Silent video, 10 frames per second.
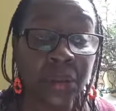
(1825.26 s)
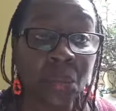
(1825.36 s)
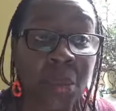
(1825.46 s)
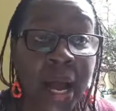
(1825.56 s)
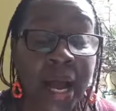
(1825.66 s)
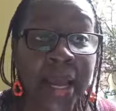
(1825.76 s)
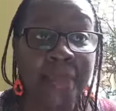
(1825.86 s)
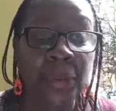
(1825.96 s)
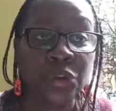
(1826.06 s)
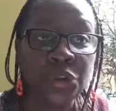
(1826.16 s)
Why?
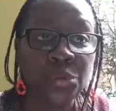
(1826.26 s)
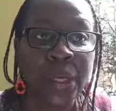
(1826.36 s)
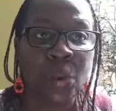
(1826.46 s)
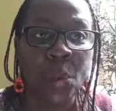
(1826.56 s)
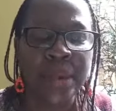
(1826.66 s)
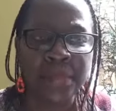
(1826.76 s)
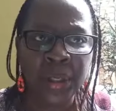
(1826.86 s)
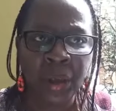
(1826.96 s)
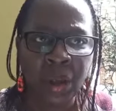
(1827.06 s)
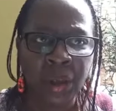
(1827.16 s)
Because you are going
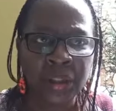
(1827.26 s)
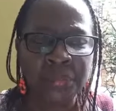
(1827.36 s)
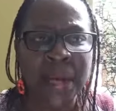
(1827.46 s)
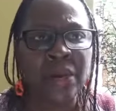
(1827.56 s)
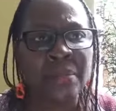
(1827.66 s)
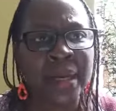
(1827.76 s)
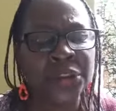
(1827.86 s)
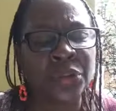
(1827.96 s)
beyond biomass.